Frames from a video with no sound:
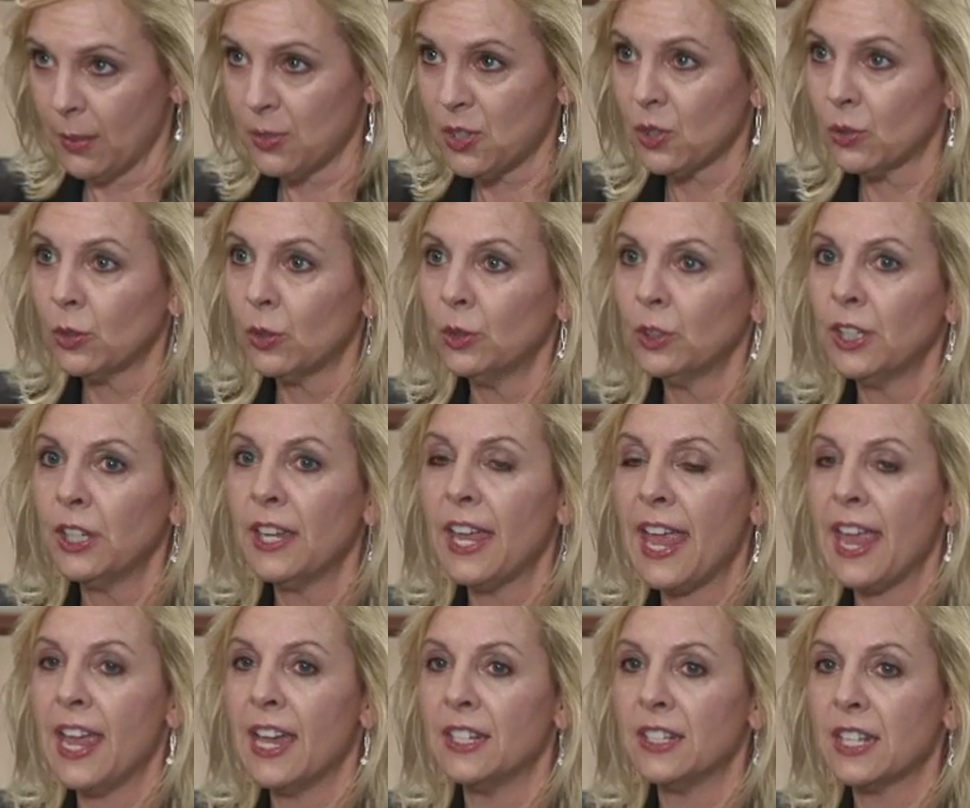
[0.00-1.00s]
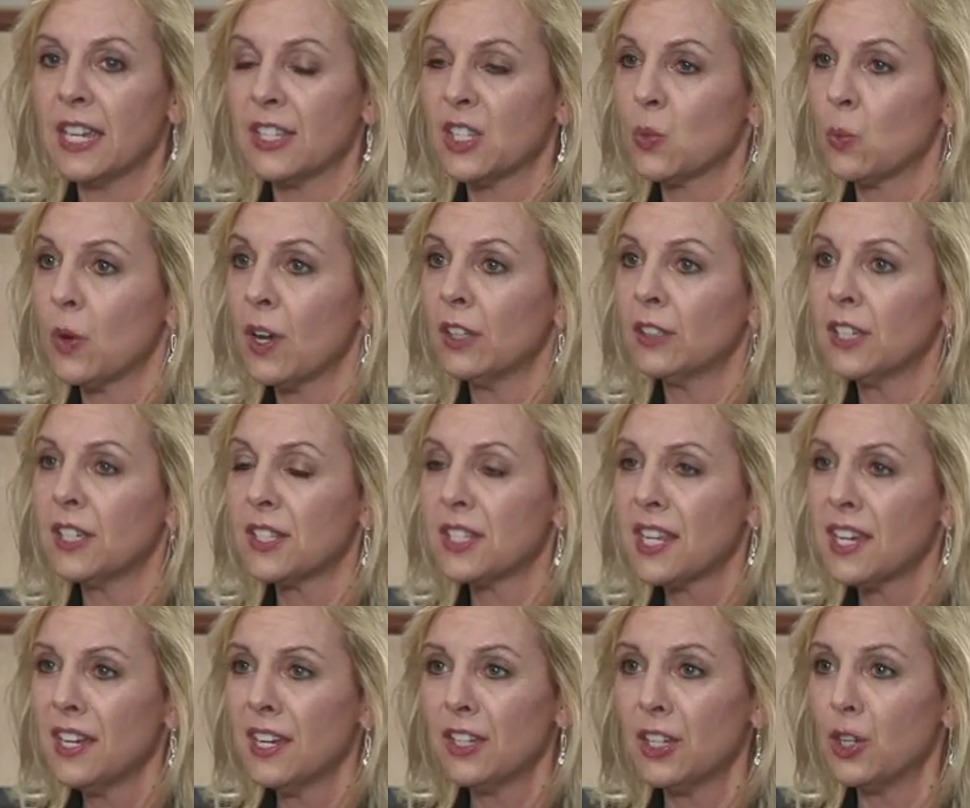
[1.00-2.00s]
Absolutely, and as well
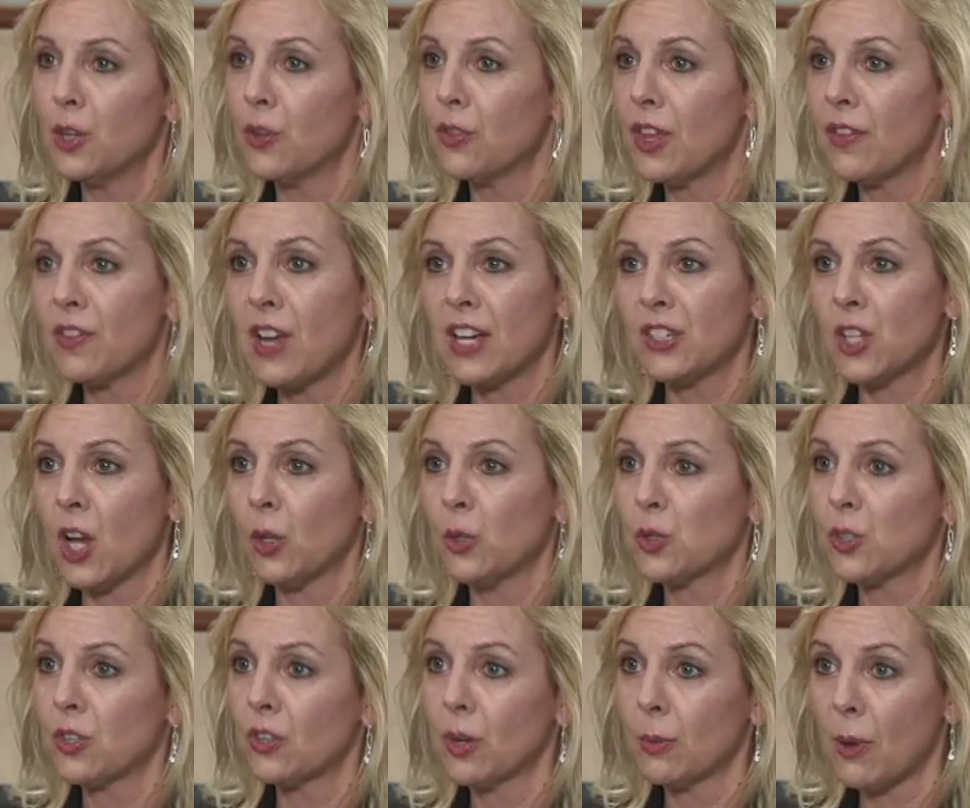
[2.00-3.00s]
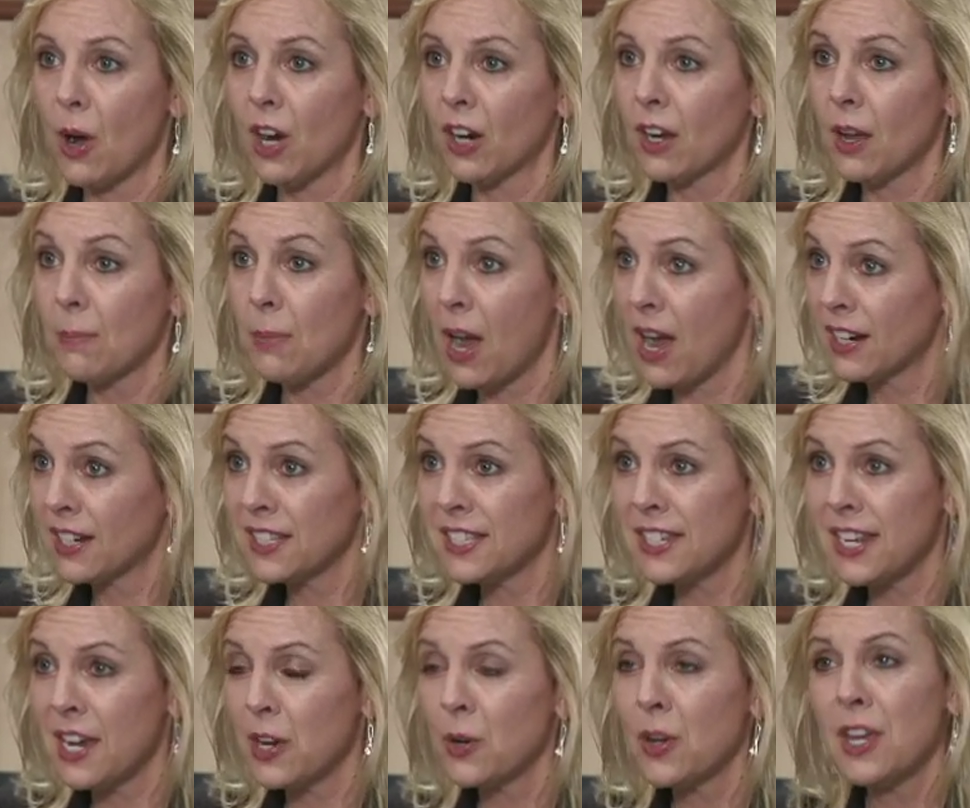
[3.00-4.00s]
as, they've got dollars in their
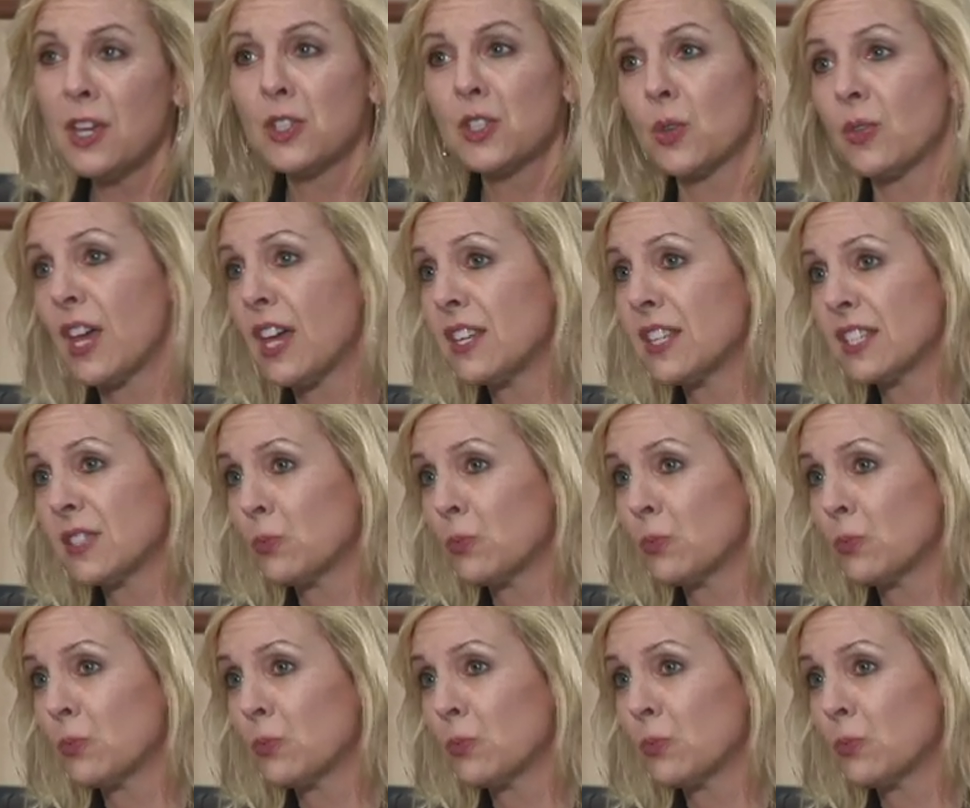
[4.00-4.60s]
pockets now, so that